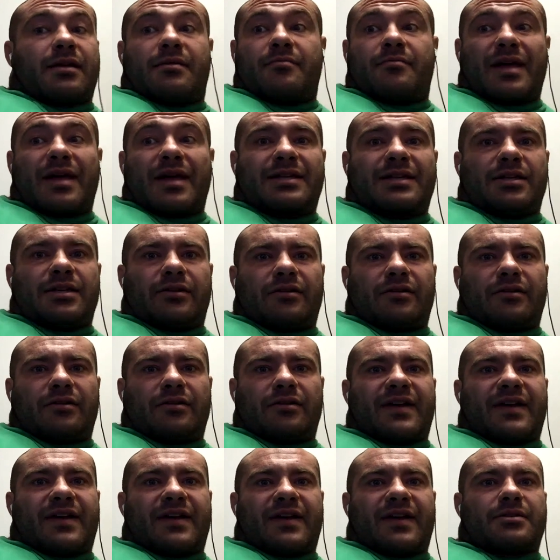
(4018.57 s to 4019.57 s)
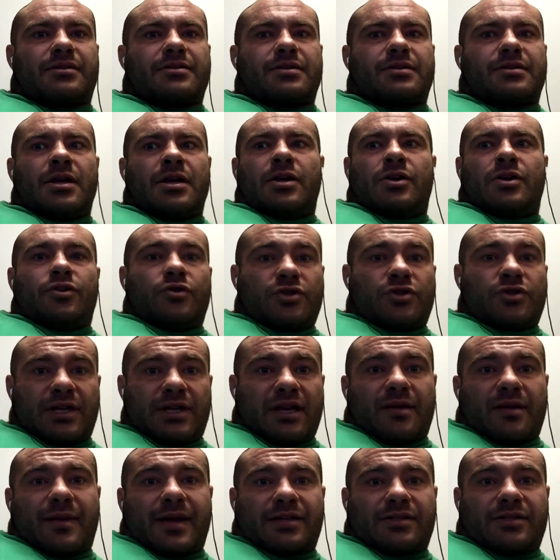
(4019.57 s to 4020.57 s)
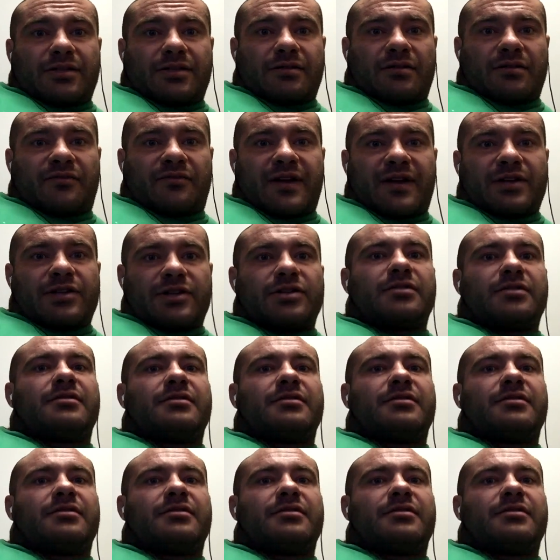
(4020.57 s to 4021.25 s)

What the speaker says: Bacterial infections. You used to get a bacterial infection,